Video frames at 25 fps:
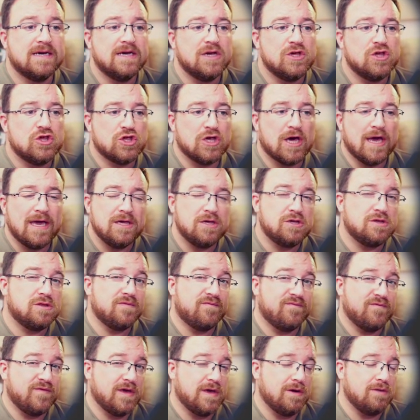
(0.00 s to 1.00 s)
change the
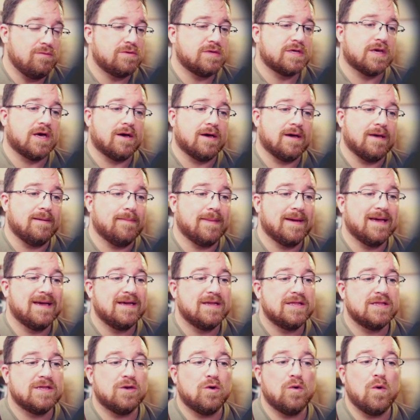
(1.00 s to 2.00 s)
view type
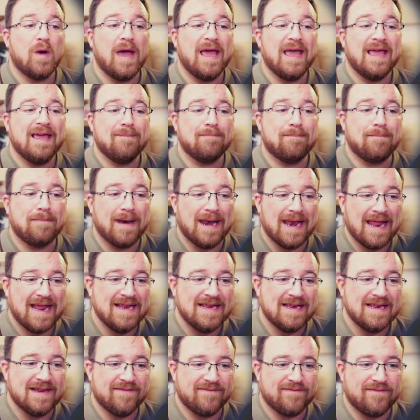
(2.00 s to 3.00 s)
to a
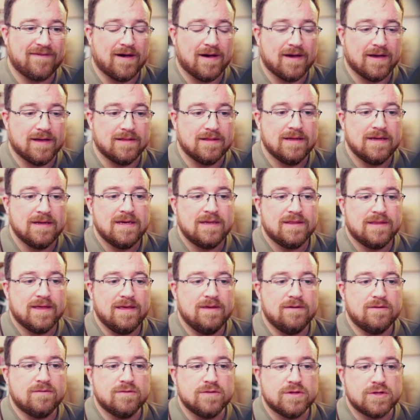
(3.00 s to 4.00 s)
Blender file. Then
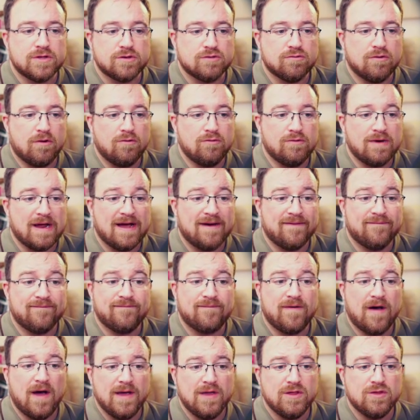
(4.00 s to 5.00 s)
you can scroll down,
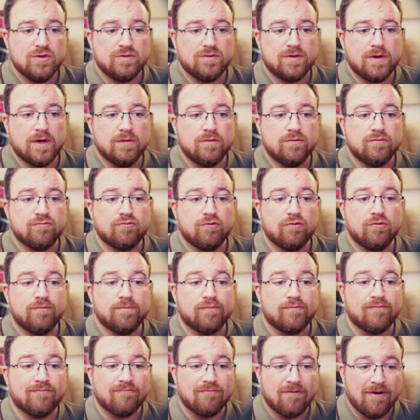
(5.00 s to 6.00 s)
find your node group,
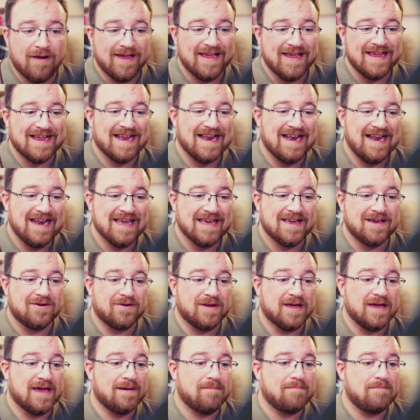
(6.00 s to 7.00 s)
right click on
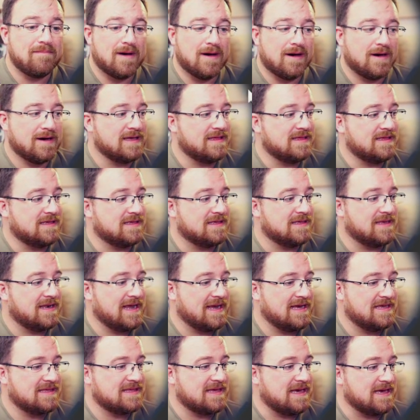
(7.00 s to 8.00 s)
it and mark it as an
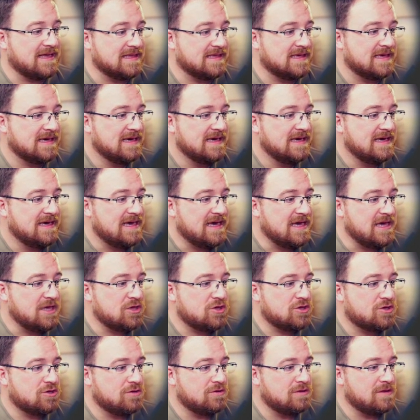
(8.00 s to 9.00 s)
asset. It
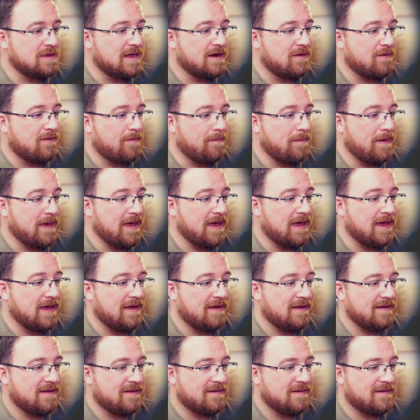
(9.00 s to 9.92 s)
should now appear